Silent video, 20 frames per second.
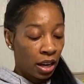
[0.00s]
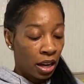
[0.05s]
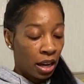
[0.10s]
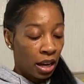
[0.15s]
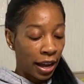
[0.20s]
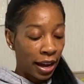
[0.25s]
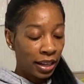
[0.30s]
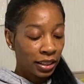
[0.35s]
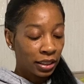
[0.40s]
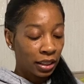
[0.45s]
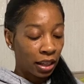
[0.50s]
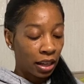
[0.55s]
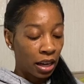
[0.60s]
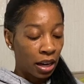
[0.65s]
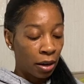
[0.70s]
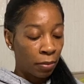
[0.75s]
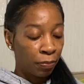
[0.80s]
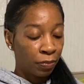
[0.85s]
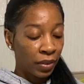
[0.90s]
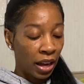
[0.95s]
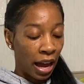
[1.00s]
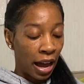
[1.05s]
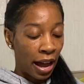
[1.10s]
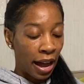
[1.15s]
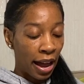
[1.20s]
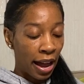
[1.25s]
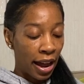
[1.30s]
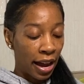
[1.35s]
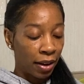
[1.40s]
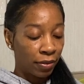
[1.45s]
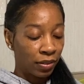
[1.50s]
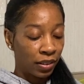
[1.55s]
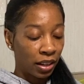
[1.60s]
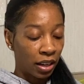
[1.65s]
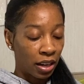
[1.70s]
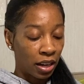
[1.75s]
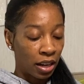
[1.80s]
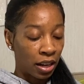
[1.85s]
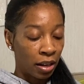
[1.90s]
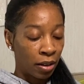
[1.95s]
Lastly, I have
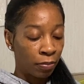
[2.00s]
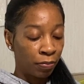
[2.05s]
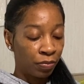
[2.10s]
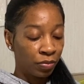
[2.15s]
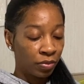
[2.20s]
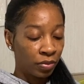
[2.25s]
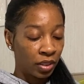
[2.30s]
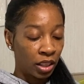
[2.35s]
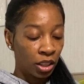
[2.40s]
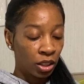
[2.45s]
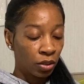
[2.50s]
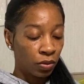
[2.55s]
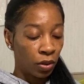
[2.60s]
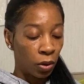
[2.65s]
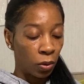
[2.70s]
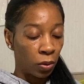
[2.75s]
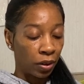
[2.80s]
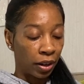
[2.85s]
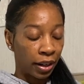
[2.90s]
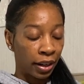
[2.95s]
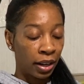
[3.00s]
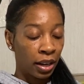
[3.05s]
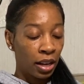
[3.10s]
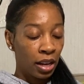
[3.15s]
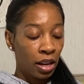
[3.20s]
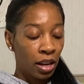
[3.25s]
this folder.